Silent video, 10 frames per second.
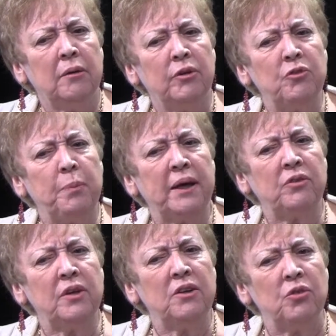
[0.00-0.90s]

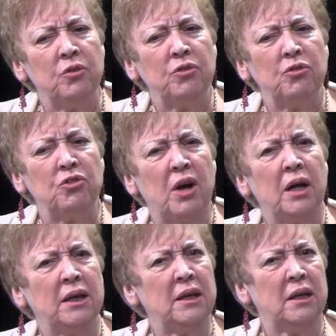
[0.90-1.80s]
respects, it's also
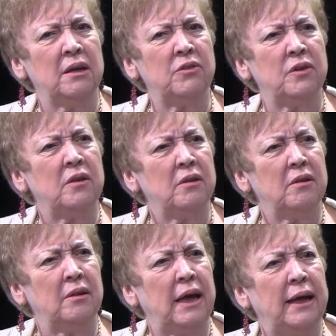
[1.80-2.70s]
shocking to us
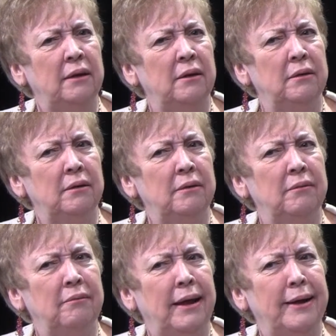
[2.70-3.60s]
that
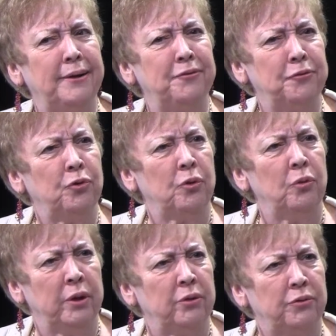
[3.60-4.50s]
it took
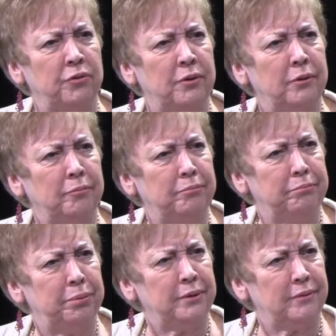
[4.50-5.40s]
lawyers to
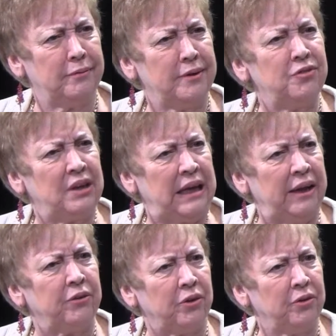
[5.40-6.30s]
put this
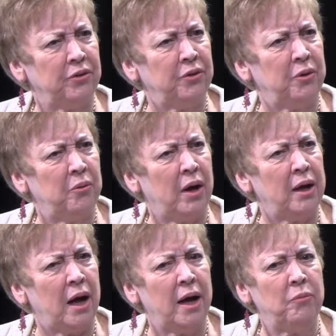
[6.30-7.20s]
together. You know,
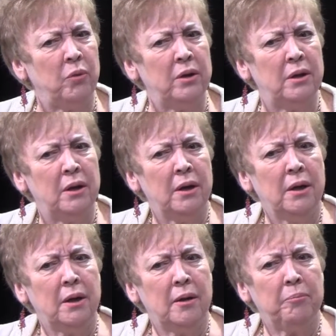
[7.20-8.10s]
I would
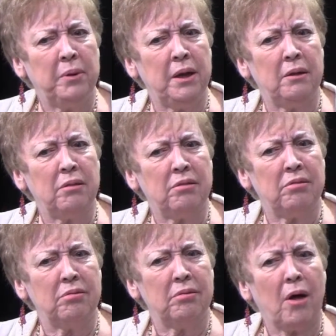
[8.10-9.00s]
be
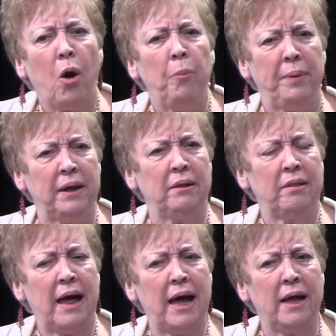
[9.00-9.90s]
hoping
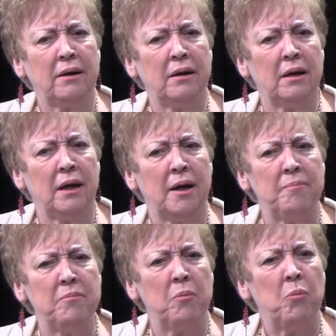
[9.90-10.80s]
that
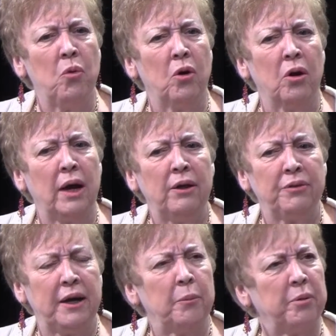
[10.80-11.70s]
more
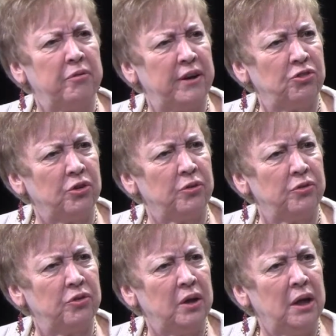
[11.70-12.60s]
healthcare
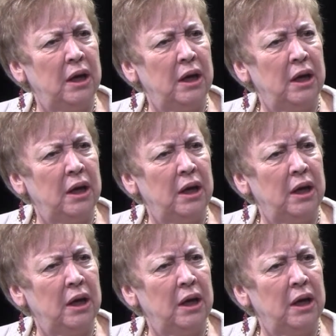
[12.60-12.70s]
professionals